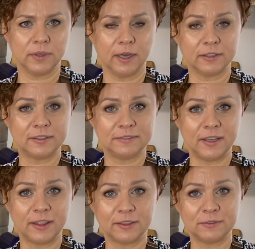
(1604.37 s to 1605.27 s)

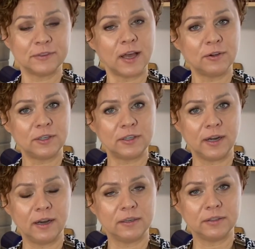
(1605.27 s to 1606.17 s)
activate the flour,
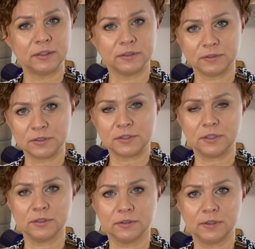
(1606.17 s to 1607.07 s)
and it'll
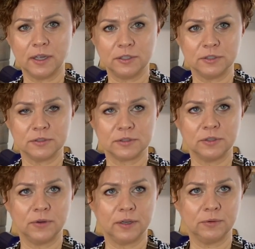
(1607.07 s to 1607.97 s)
seal the edges.
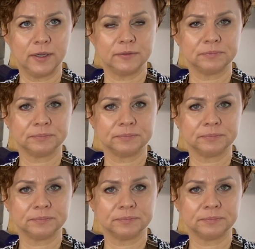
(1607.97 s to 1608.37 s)
No egg white.